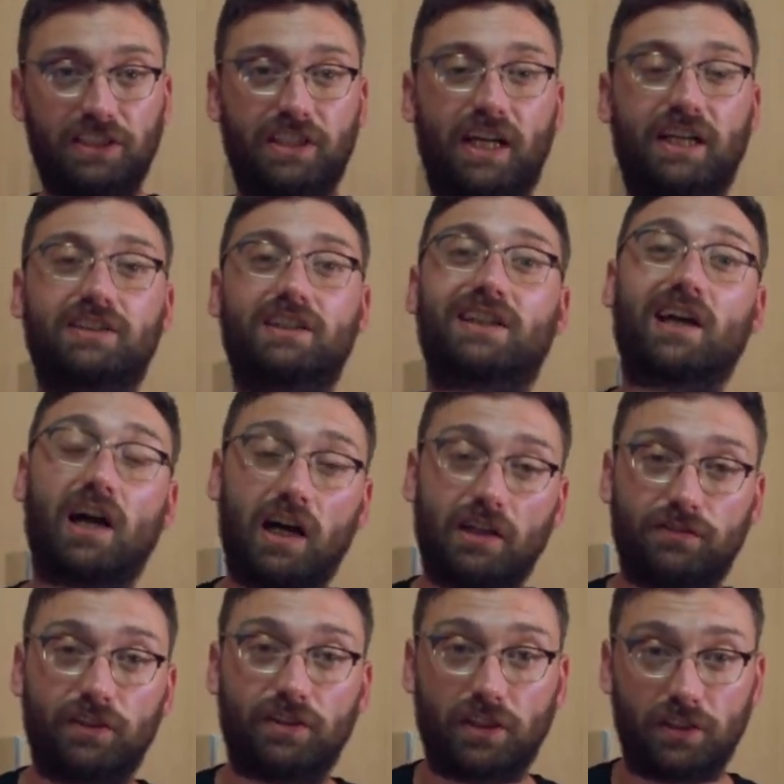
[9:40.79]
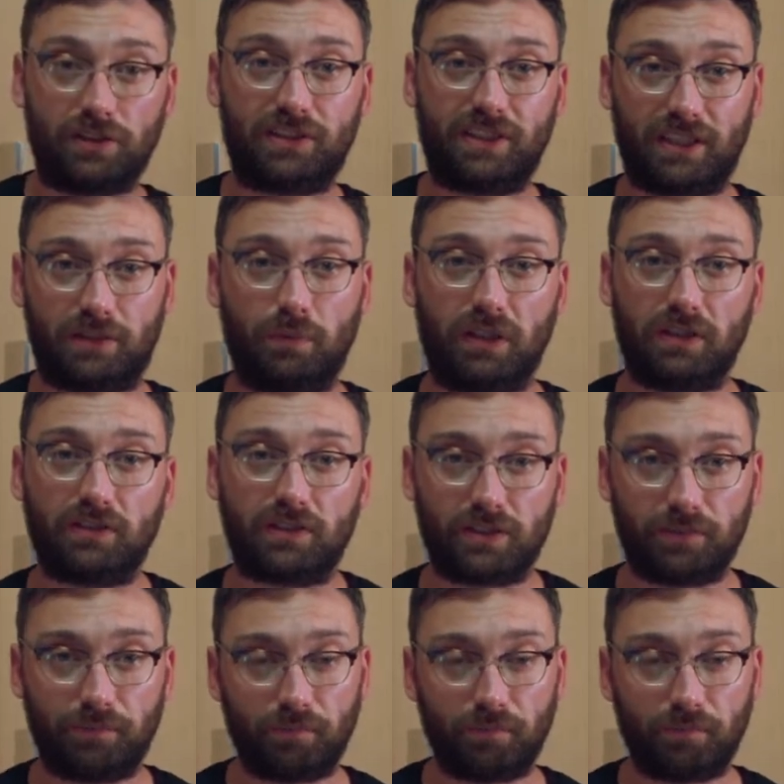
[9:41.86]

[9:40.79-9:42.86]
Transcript: check to cover those 6 months.